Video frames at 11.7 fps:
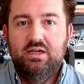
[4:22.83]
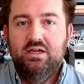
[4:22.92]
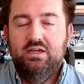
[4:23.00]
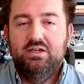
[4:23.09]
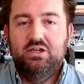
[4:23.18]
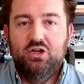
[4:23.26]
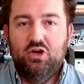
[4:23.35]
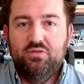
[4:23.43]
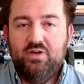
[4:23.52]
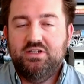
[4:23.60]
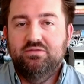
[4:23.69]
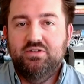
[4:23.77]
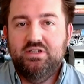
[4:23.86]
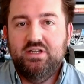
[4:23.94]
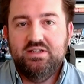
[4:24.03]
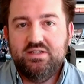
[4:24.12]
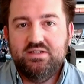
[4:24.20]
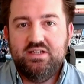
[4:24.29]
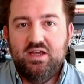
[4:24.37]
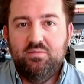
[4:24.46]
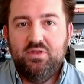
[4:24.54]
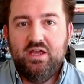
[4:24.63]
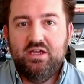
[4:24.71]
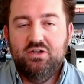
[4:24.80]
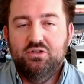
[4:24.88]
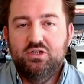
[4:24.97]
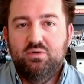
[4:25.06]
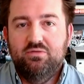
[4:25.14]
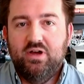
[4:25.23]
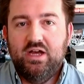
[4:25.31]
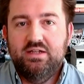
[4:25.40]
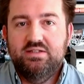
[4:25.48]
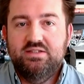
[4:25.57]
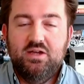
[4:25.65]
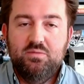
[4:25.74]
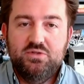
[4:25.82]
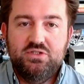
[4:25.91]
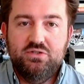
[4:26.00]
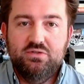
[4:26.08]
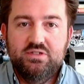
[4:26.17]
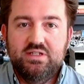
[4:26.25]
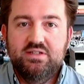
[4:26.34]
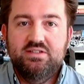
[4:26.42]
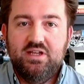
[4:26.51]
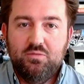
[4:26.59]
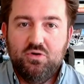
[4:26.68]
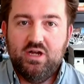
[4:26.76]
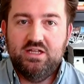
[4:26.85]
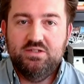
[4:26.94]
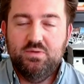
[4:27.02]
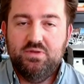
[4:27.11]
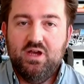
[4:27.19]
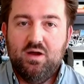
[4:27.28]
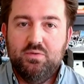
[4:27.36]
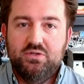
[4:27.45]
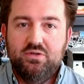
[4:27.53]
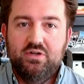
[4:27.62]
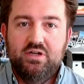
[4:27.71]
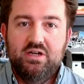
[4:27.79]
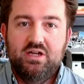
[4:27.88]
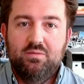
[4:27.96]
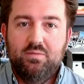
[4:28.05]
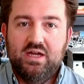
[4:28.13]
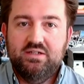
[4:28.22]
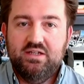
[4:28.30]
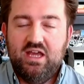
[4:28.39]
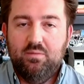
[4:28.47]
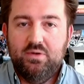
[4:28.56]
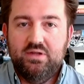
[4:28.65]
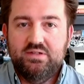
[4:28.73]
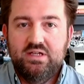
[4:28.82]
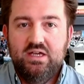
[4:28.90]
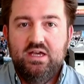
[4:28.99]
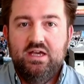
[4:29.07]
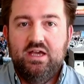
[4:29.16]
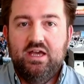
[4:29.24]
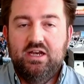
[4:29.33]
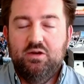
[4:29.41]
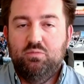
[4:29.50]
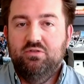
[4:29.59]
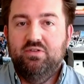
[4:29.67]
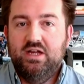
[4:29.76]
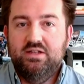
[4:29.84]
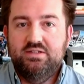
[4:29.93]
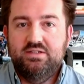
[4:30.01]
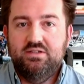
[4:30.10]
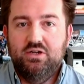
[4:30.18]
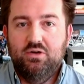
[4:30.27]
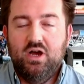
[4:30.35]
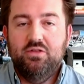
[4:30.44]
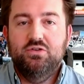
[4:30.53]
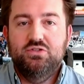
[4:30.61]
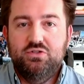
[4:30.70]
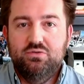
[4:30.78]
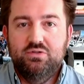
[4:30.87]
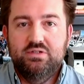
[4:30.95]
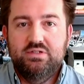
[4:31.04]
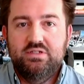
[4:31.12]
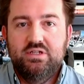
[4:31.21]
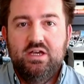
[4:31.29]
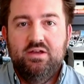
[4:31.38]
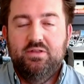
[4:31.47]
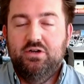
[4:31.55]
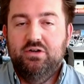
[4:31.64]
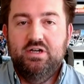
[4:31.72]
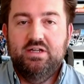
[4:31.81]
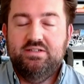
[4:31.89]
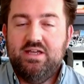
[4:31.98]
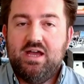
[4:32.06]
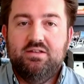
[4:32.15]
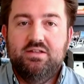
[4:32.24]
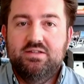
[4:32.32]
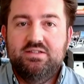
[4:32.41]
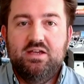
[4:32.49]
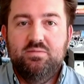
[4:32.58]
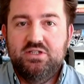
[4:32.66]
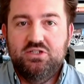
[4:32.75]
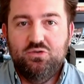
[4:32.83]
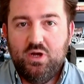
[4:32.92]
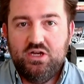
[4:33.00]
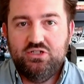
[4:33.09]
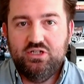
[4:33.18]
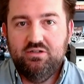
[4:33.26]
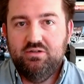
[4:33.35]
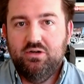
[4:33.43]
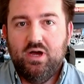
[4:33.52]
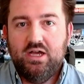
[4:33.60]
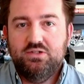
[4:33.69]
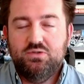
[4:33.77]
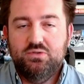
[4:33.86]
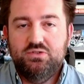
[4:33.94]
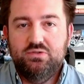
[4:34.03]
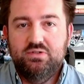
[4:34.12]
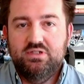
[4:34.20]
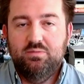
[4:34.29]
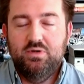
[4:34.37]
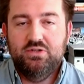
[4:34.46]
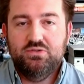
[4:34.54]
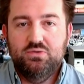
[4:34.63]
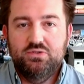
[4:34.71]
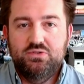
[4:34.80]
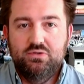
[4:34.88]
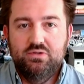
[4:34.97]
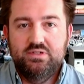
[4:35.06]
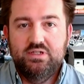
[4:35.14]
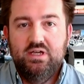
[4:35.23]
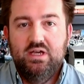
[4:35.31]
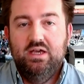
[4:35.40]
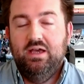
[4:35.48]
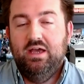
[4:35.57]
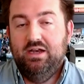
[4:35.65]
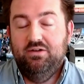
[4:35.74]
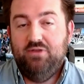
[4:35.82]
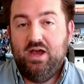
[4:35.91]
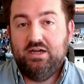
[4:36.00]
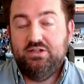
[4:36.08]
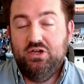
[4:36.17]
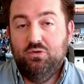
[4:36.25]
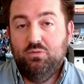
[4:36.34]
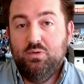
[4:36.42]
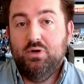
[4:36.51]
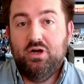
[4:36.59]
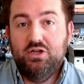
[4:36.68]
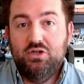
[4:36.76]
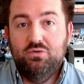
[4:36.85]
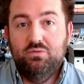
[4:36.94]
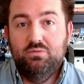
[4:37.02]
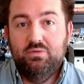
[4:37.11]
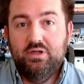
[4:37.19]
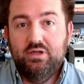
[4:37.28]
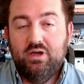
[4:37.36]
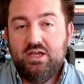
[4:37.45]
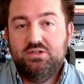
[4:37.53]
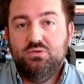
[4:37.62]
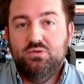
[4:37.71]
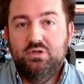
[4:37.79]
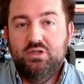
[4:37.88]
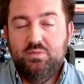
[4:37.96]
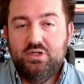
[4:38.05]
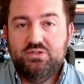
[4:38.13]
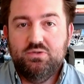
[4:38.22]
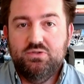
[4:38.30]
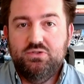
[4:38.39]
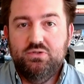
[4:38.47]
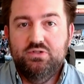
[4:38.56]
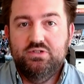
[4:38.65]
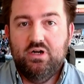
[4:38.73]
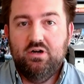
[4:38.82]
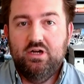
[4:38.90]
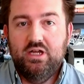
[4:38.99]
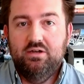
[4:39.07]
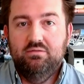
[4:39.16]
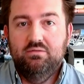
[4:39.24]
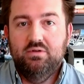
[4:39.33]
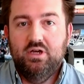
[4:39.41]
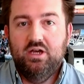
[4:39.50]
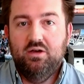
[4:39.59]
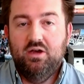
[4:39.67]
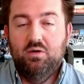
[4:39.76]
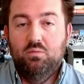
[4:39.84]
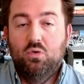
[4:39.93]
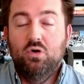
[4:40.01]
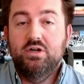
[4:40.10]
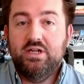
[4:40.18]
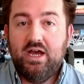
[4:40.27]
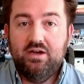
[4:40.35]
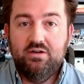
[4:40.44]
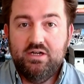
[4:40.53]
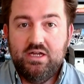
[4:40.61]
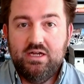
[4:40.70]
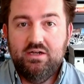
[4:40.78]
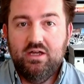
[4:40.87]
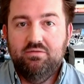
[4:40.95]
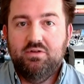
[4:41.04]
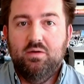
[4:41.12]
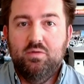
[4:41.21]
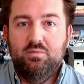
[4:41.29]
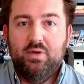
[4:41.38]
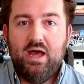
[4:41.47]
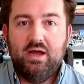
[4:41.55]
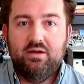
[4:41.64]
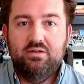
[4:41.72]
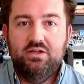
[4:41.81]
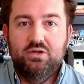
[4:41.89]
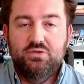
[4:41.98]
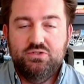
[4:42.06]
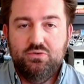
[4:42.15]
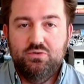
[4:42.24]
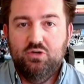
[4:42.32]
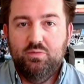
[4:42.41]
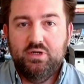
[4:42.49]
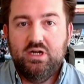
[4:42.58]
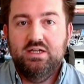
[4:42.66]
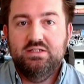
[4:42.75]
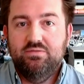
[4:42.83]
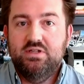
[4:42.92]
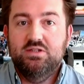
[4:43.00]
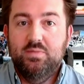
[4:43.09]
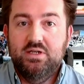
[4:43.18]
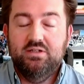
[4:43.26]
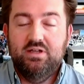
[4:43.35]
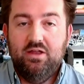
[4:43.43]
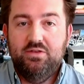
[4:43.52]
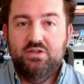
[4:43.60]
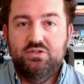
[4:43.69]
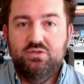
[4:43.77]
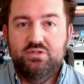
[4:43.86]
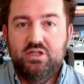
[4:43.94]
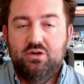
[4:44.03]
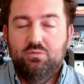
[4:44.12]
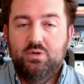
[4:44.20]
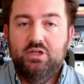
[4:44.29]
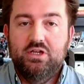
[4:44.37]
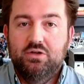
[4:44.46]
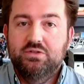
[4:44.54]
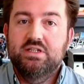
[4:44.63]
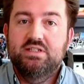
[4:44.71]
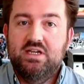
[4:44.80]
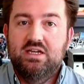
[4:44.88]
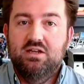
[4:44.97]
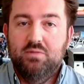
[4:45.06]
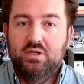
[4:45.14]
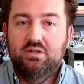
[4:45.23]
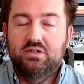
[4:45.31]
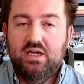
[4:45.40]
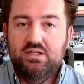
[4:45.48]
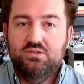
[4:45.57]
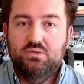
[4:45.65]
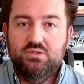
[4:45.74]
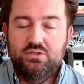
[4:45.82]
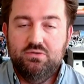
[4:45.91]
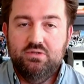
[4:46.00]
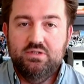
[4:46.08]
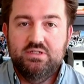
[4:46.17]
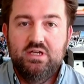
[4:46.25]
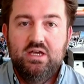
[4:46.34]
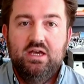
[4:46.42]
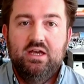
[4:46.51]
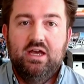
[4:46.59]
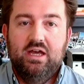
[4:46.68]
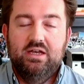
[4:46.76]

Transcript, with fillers: you know, effectively does the same thing. It only provides some students in some grades with the opportunity to come back to campus, and it prevents, you know, other students that are in exactly the same situation, you know, high school students and middle school students and in fact, you know, we would argue the high school and middle school students are in uh, a more dire need of coming back, you know, sooner because of these mental health issues that are really only seen in middle and high school students. And